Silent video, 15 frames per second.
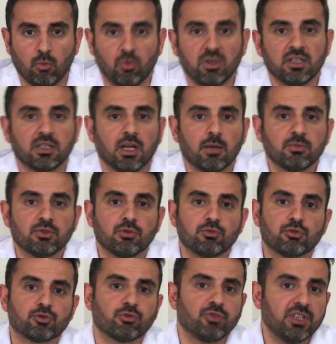When it comes to
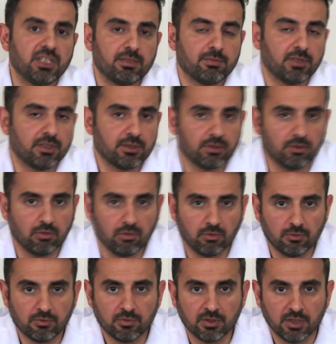treatment
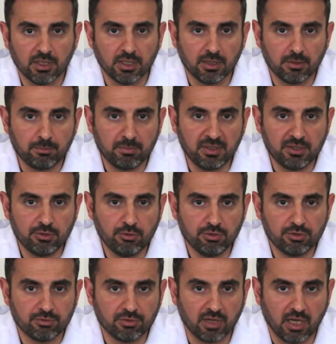of
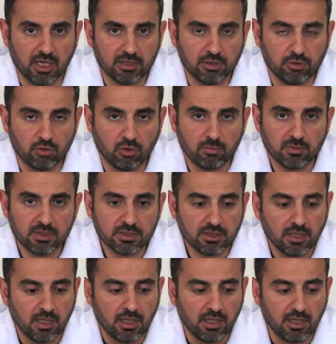pituitary adenomas,